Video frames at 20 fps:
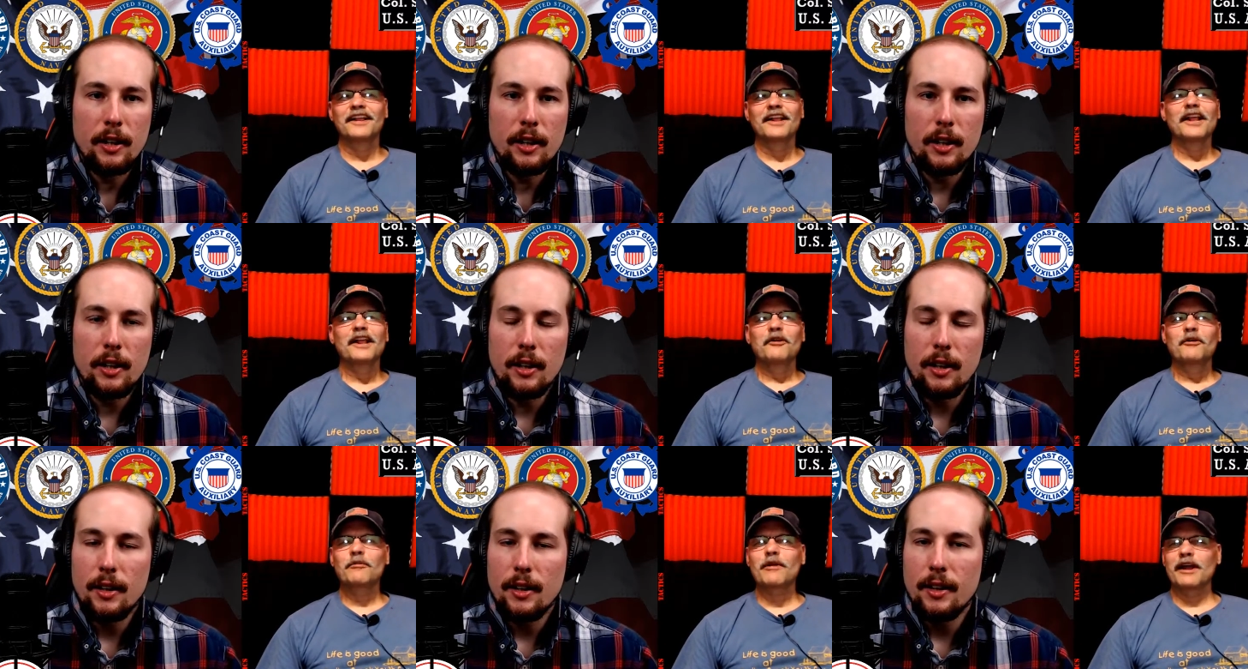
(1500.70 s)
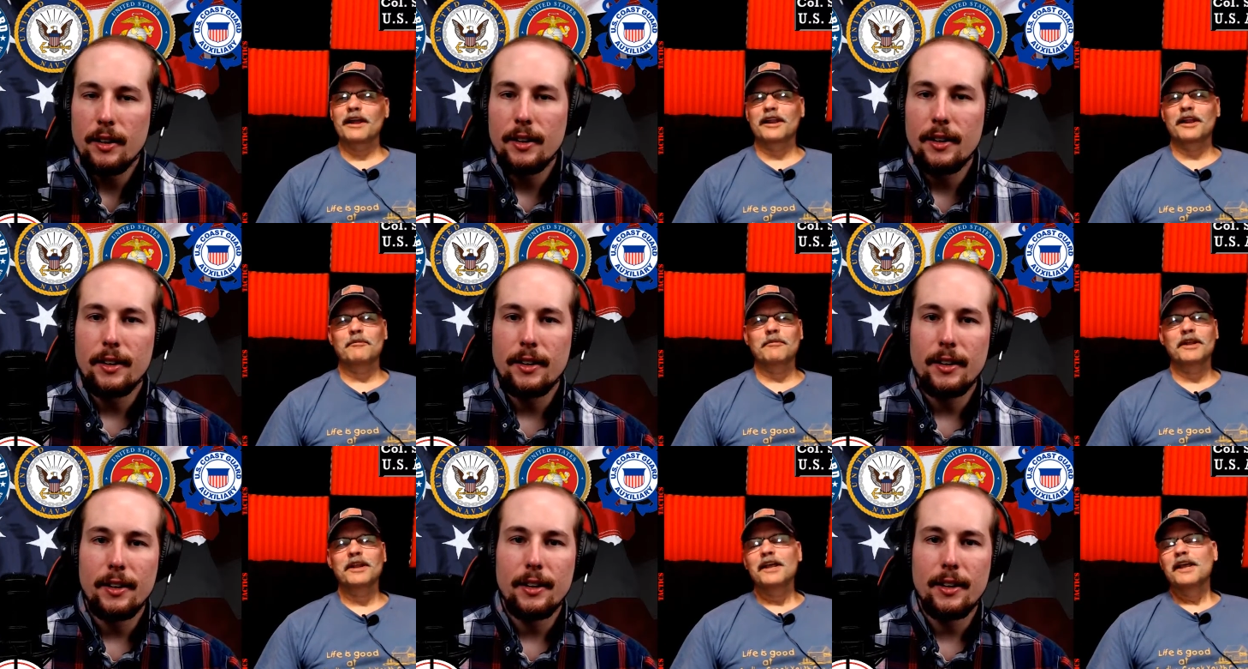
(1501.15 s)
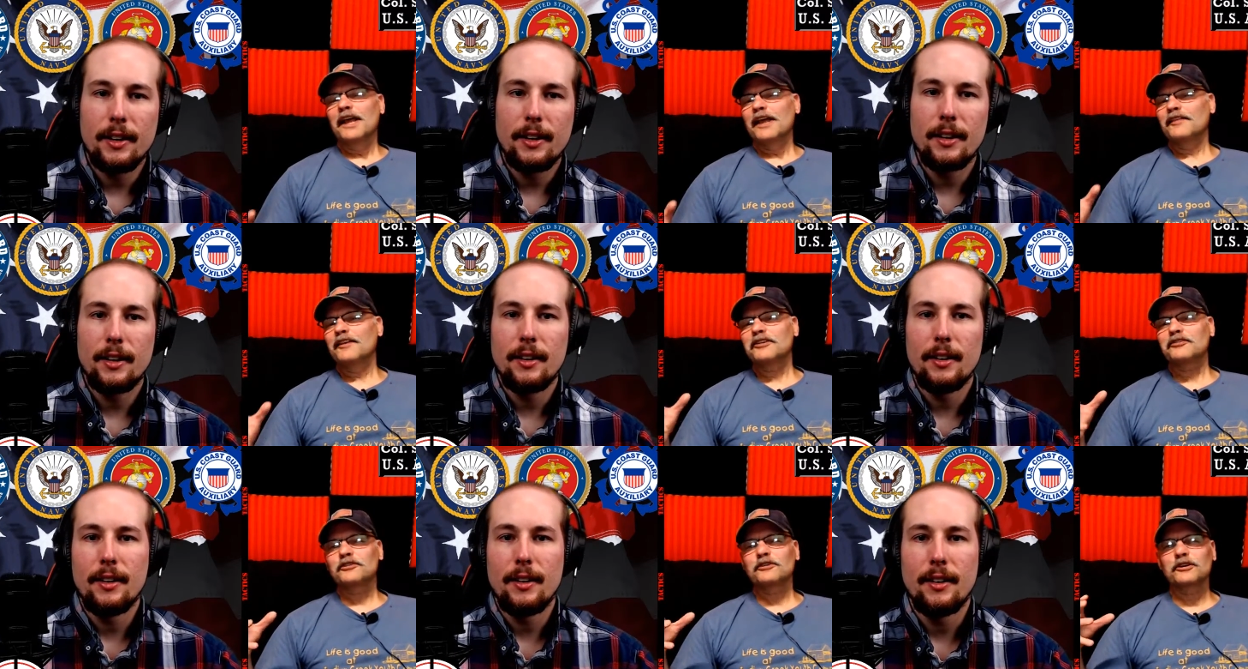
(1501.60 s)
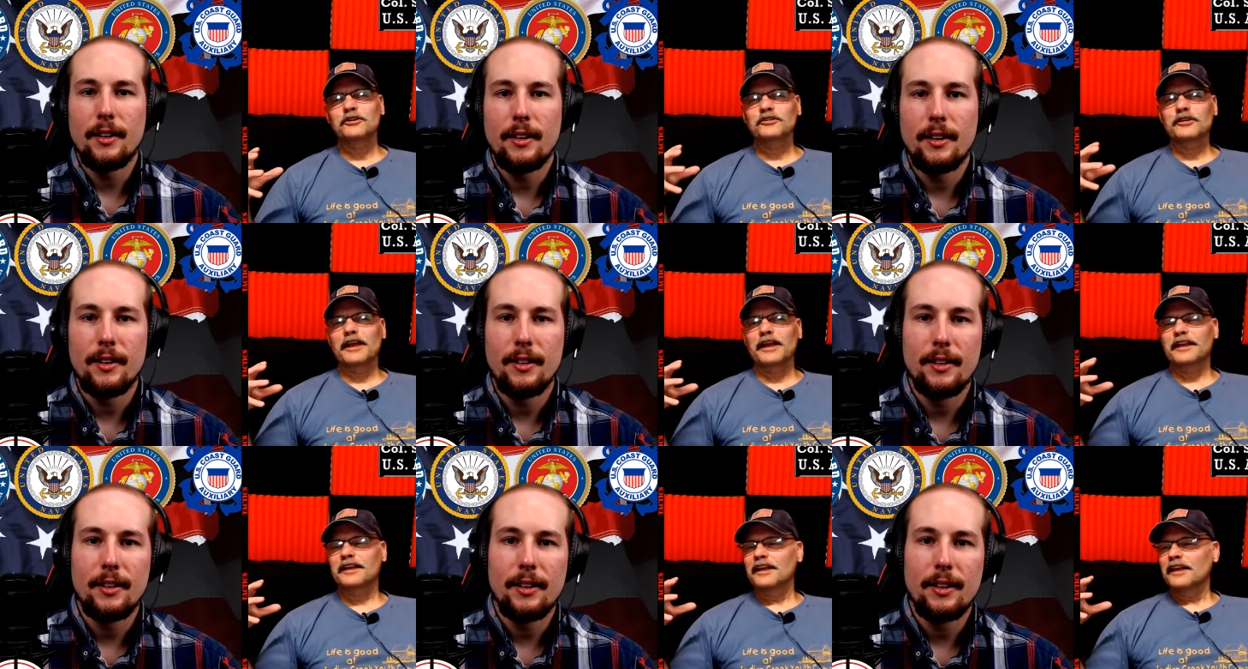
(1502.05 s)
Speaker 1: right? I mean, this looked like
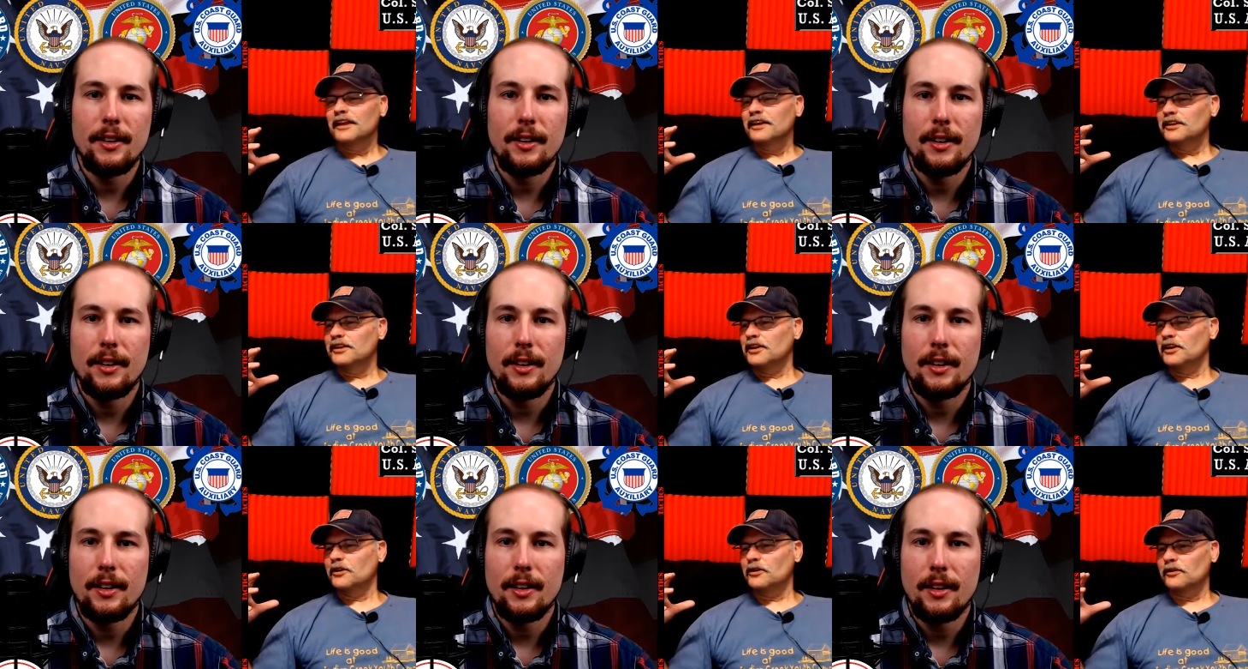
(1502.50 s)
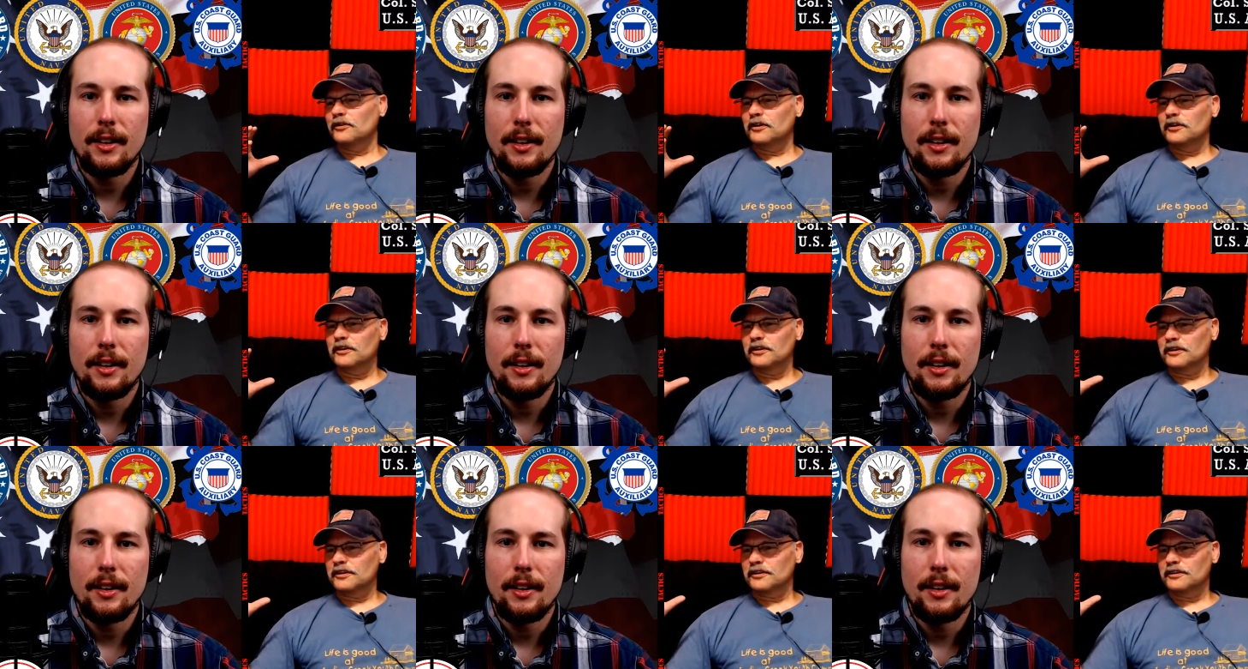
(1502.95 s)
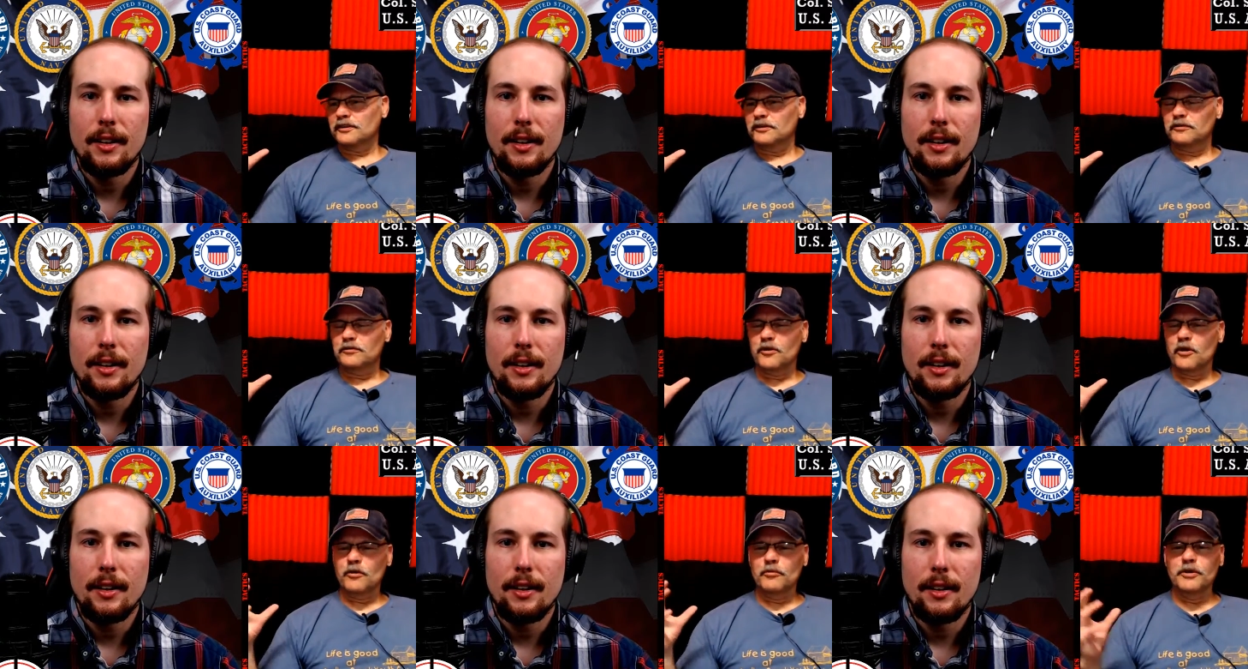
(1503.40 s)
you know the the Roman